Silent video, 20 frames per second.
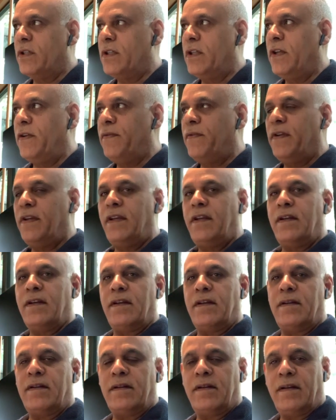TV
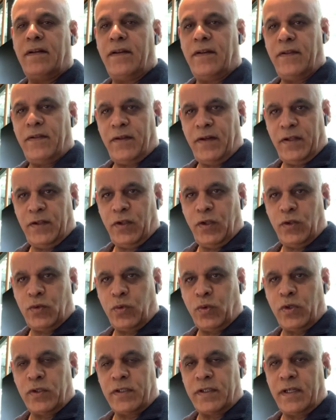and it
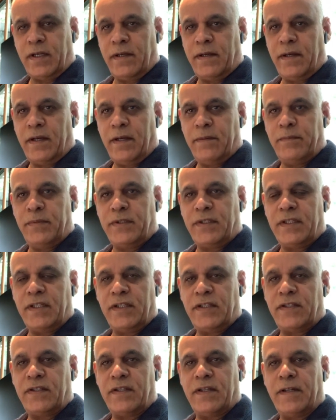was a
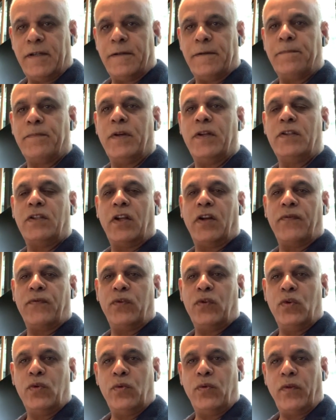business
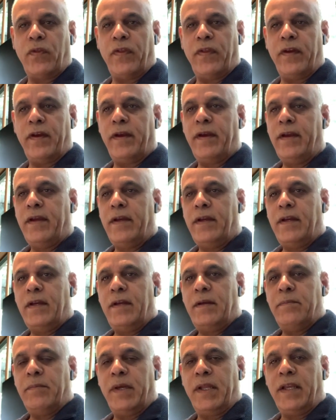interview
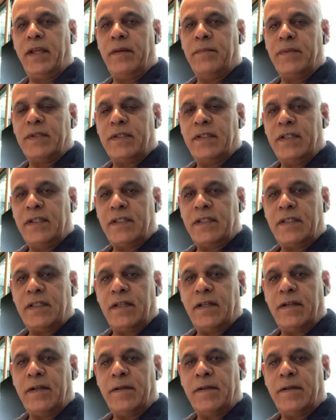with many business